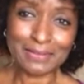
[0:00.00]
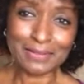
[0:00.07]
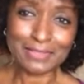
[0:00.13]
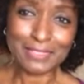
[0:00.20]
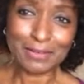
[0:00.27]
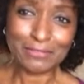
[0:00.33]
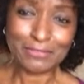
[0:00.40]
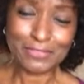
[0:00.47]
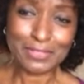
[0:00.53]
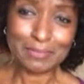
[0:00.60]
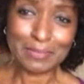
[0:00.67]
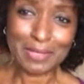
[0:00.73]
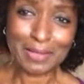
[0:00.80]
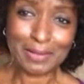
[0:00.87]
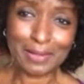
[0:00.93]
hooked on
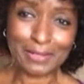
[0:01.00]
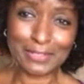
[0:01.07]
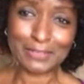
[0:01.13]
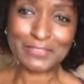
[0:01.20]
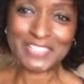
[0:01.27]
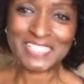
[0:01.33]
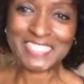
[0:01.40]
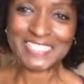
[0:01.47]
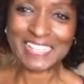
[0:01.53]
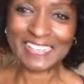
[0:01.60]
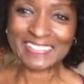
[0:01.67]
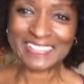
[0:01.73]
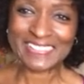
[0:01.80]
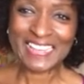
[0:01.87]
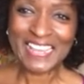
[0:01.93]
football all of a
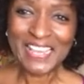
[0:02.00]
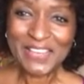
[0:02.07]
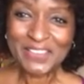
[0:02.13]
sudden,